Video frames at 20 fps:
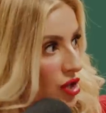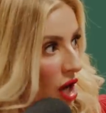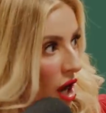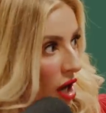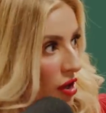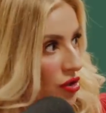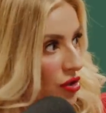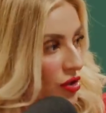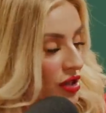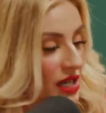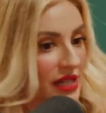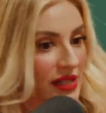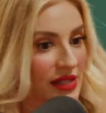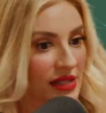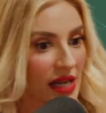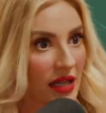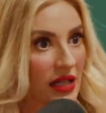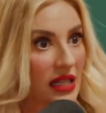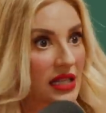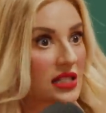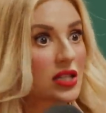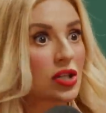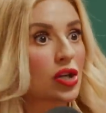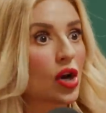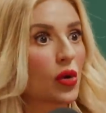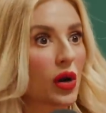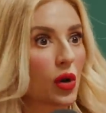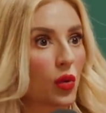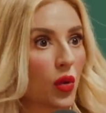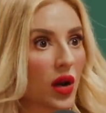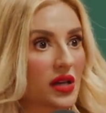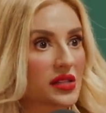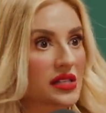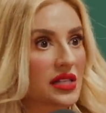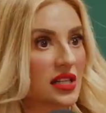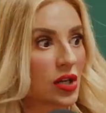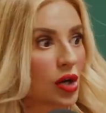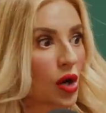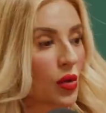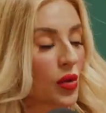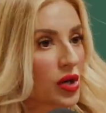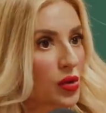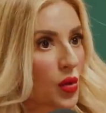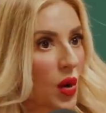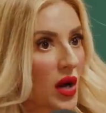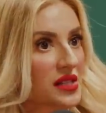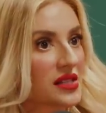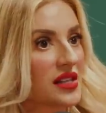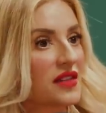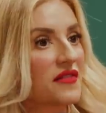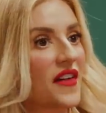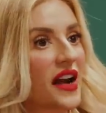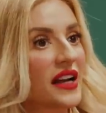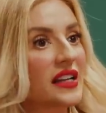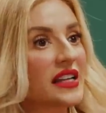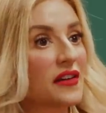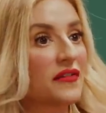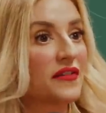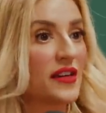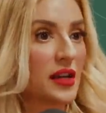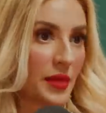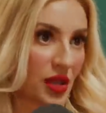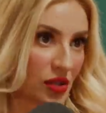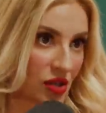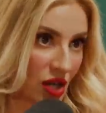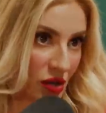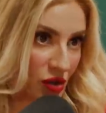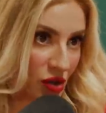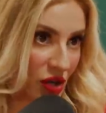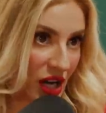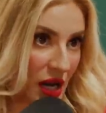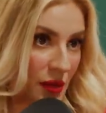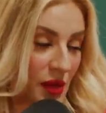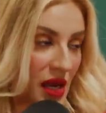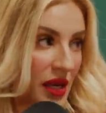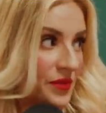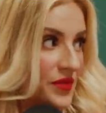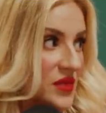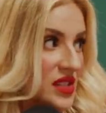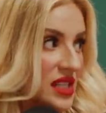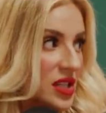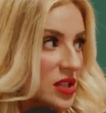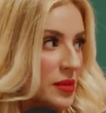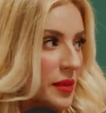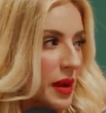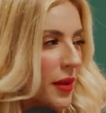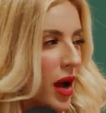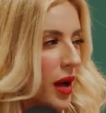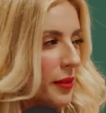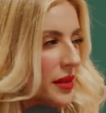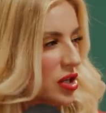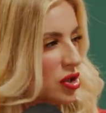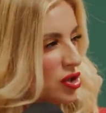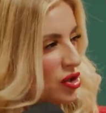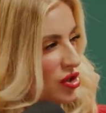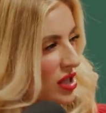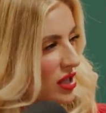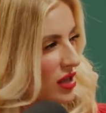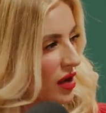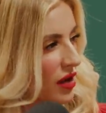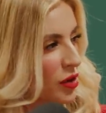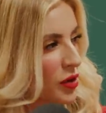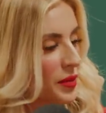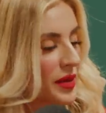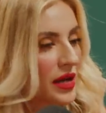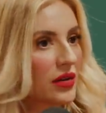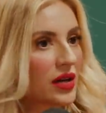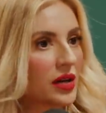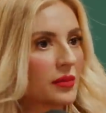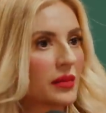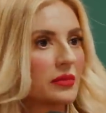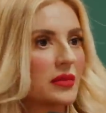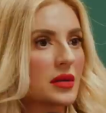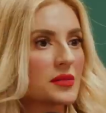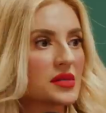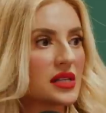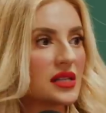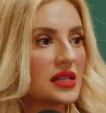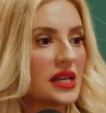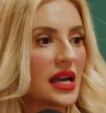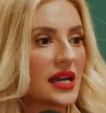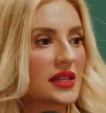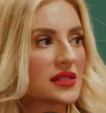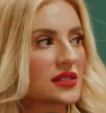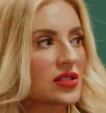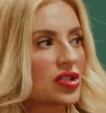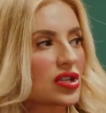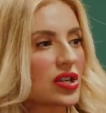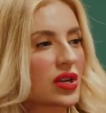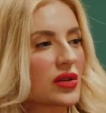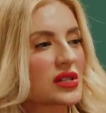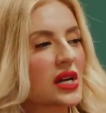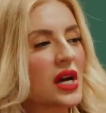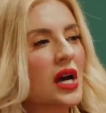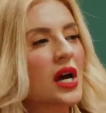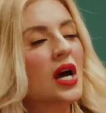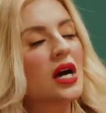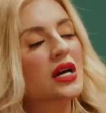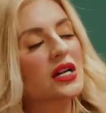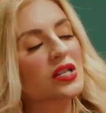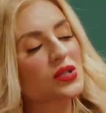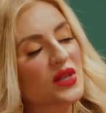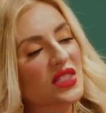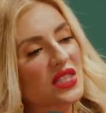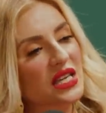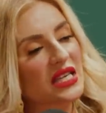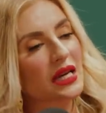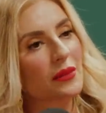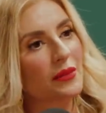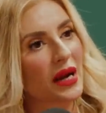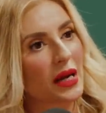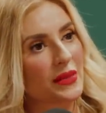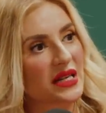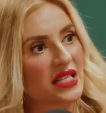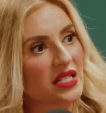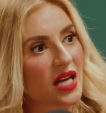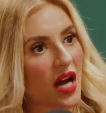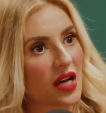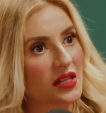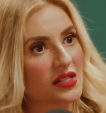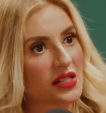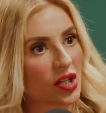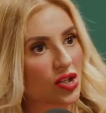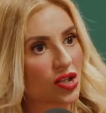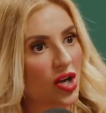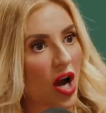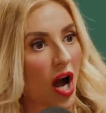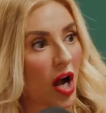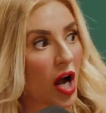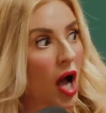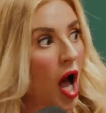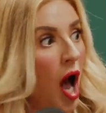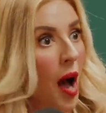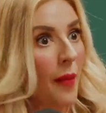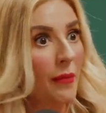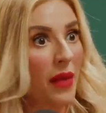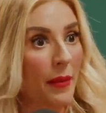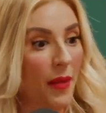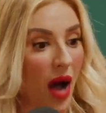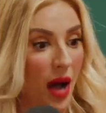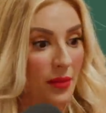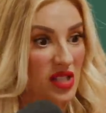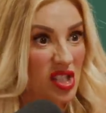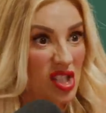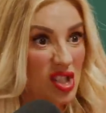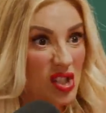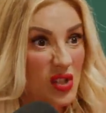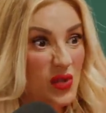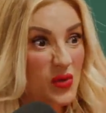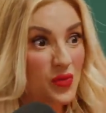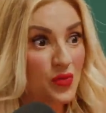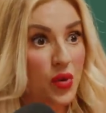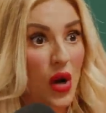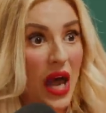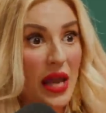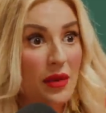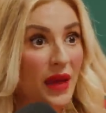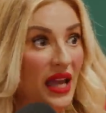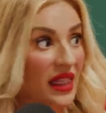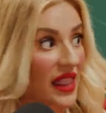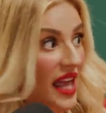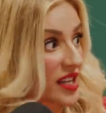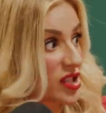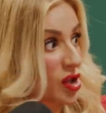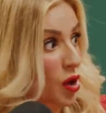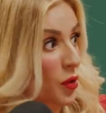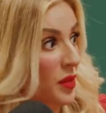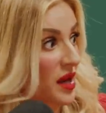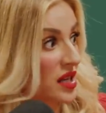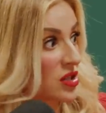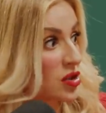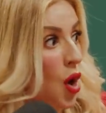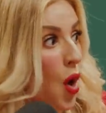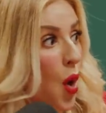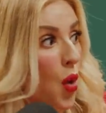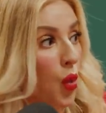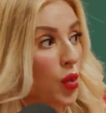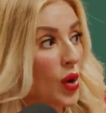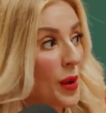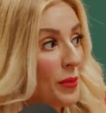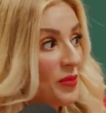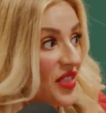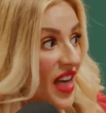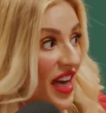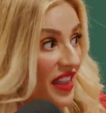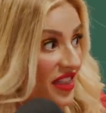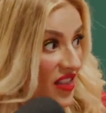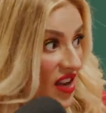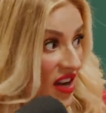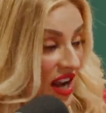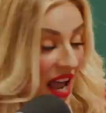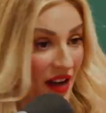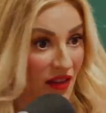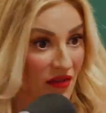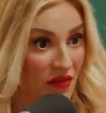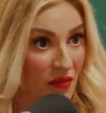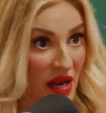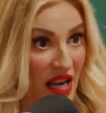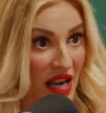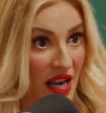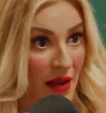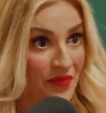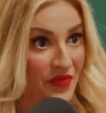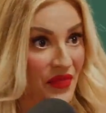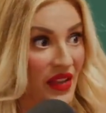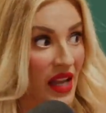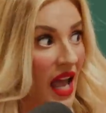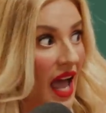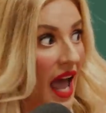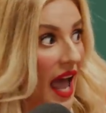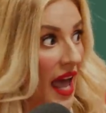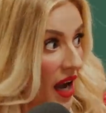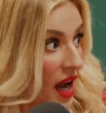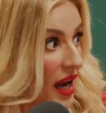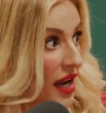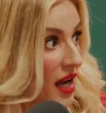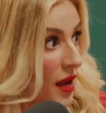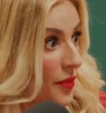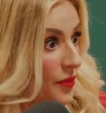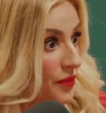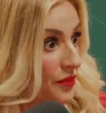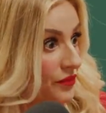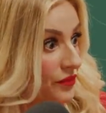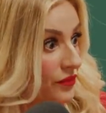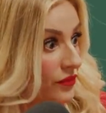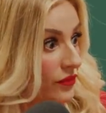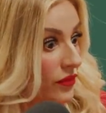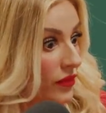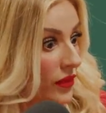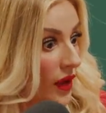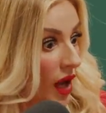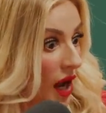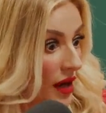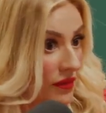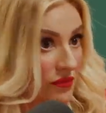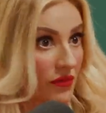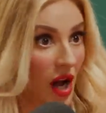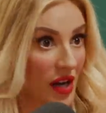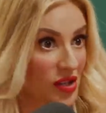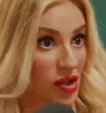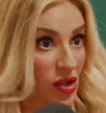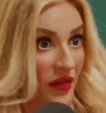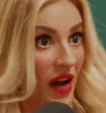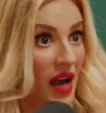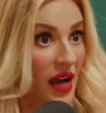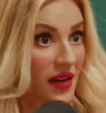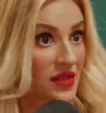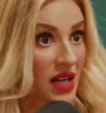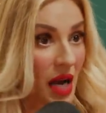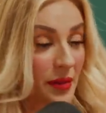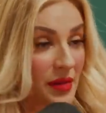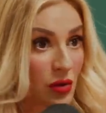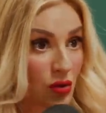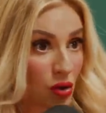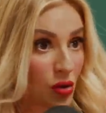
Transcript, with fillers: doctor. He said he didn't know what it was. He didn't know what it was. Then finally, a female doctor came in, said to my mom, "Is she on her period?" My mom said yes, and she goes, "Because we think it might be toxic shock." My mom spread my legs open, ripped that thing out of me, and I um I, I survived. I mean,